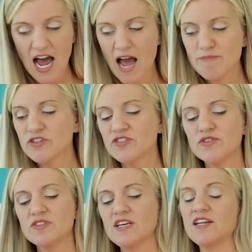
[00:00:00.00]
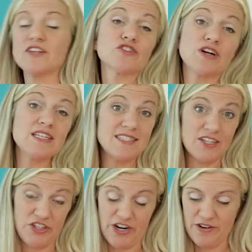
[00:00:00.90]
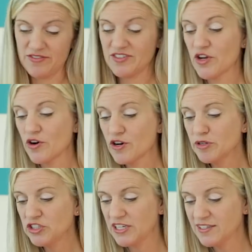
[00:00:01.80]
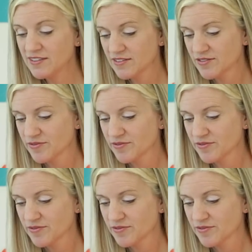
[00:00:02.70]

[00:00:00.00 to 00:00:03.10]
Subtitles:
I'm just using a straight stitch here. Go to your machine,